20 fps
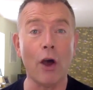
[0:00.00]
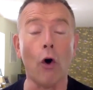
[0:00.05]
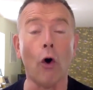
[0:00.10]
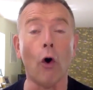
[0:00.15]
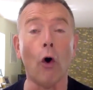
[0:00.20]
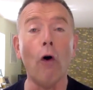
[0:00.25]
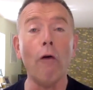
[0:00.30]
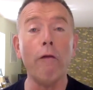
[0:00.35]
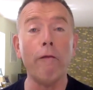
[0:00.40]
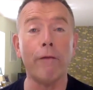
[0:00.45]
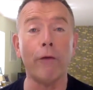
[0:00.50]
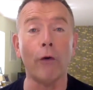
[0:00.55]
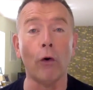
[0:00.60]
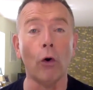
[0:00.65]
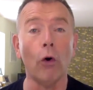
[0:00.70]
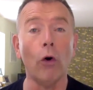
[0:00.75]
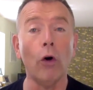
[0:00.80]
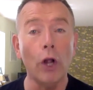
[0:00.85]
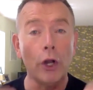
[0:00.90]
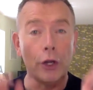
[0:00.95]
or
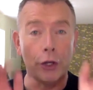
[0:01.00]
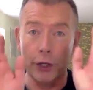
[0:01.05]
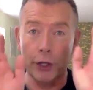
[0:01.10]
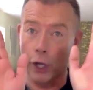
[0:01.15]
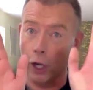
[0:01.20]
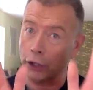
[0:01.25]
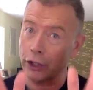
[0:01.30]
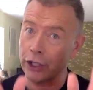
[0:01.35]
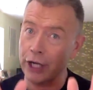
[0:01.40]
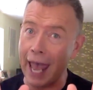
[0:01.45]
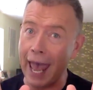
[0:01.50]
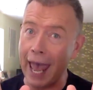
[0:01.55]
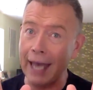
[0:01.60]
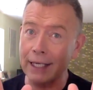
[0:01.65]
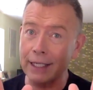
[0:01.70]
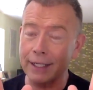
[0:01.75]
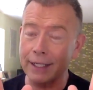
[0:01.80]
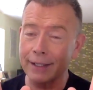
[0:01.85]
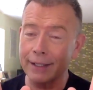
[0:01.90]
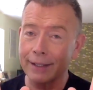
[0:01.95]
four, not yet.